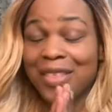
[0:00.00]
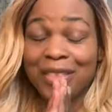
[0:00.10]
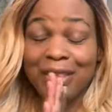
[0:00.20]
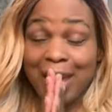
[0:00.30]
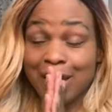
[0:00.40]

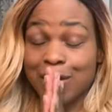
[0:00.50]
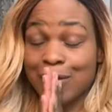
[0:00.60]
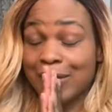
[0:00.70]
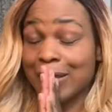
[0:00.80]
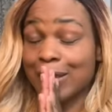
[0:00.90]
Thank
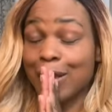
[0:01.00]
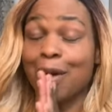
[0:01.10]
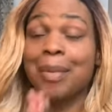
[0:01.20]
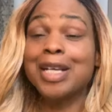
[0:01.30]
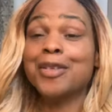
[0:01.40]
you so
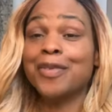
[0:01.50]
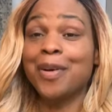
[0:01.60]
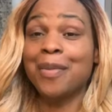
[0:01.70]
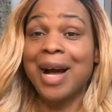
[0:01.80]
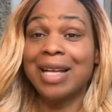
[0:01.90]
much for
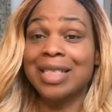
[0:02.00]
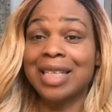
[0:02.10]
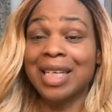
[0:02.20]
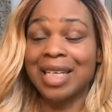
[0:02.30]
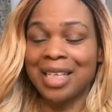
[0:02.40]

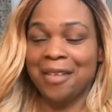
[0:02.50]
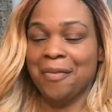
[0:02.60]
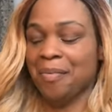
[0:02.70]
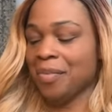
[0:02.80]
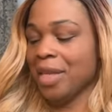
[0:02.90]
watching.
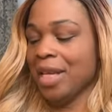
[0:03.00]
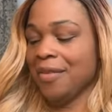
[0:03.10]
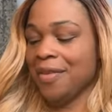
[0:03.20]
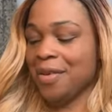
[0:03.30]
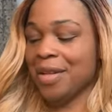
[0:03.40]

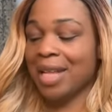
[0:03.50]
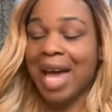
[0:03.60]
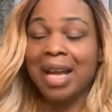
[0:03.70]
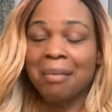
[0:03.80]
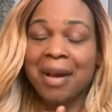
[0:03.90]
If you
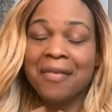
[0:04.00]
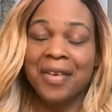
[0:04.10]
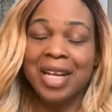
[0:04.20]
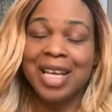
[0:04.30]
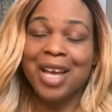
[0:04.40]
like my
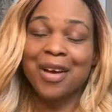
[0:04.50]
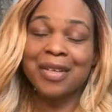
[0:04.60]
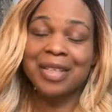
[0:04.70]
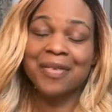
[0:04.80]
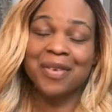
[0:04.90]

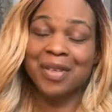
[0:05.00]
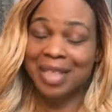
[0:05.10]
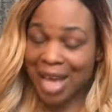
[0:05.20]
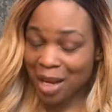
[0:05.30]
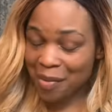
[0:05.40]
videos, if you
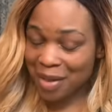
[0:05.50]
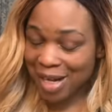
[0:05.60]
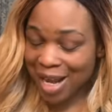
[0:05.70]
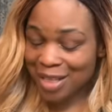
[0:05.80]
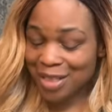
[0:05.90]
like what
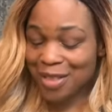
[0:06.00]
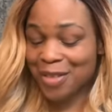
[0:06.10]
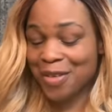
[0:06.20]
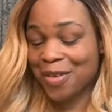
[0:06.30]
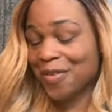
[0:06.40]
I
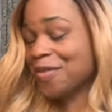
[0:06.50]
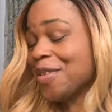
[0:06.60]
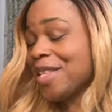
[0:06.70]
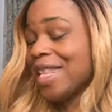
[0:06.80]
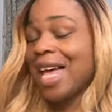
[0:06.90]
do, if
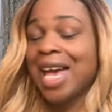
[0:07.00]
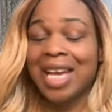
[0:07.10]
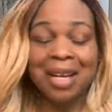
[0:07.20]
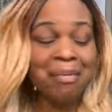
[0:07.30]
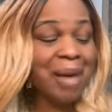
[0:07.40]

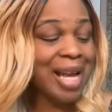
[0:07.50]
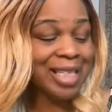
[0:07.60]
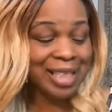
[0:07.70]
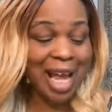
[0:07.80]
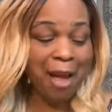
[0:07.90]
like my
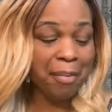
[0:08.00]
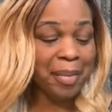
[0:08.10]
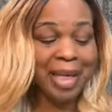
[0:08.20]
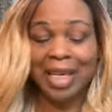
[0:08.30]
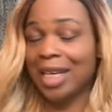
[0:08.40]

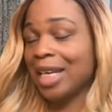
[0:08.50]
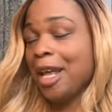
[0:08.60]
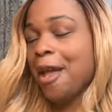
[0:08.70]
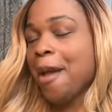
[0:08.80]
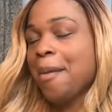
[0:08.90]
shopping,
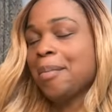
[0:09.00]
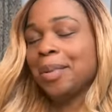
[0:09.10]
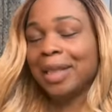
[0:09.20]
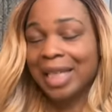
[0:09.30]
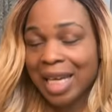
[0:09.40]

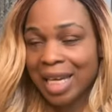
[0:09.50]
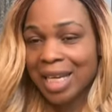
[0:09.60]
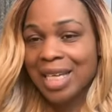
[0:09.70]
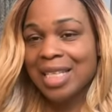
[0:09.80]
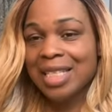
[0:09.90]

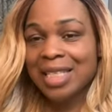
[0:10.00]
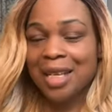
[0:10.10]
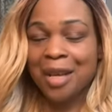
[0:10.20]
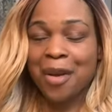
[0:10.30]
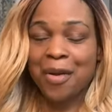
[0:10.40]
please
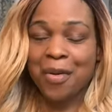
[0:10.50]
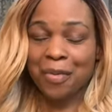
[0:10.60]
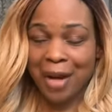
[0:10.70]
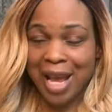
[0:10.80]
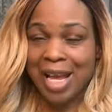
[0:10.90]

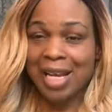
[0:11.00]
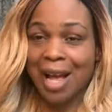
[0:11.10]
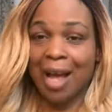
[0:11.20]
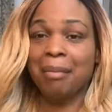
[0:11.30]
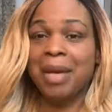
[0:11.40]
rate,
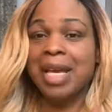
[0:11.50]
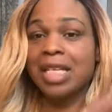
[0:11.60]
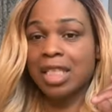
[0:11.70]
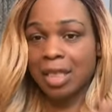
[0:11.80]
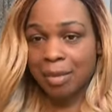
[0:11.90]

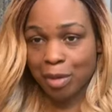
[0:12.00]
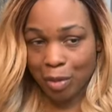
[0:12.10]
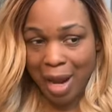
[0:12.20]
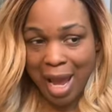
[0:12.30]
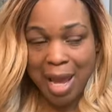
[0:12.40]
comment,
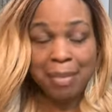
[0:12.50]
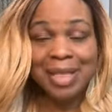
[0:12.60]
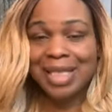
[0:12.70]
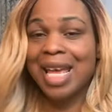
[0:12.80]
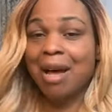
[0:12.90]
subscribe.
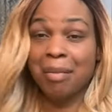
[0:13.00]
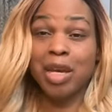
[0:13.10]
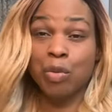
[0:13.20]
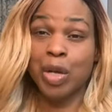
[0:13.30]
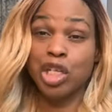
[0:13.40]
Tell me
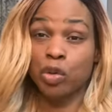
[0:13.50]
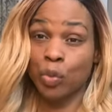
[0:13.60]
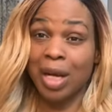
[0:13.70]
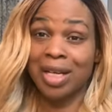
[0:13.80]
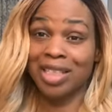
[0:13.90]
which
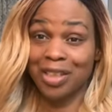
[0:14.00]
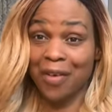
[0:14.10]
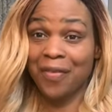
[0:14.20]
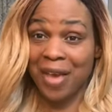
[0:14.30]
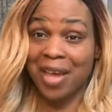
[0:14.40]
one is your
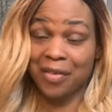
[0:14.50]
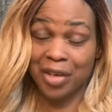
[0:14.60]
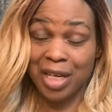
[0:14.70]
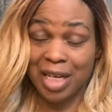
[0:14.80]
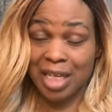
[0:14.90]

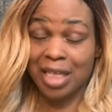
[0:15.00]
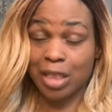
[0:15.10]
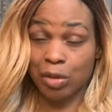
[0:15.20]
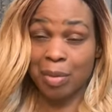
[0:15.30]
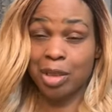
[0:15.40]
favorite in the
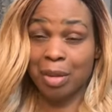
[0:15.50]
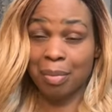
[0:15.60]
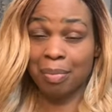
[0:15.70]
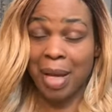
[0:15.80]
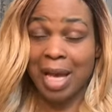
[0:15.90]
description
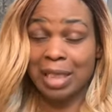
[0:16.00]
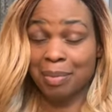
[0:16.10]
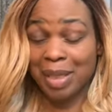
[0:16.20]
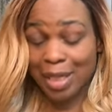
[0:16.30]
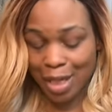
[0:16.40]
box
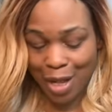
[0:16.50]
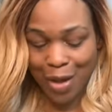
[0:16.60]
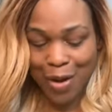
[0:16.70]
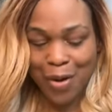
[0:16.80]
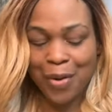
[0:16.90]

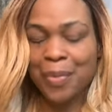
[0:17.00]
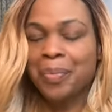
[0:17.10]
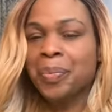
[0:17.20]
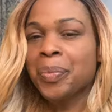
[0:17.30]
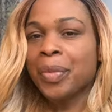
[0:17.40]
below,
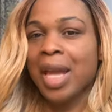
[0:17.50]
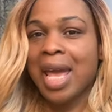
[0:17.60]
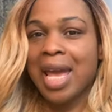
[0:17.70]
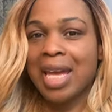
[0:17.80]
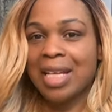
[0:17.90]

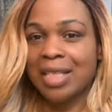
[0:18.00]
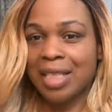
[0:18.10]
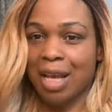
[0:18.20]
and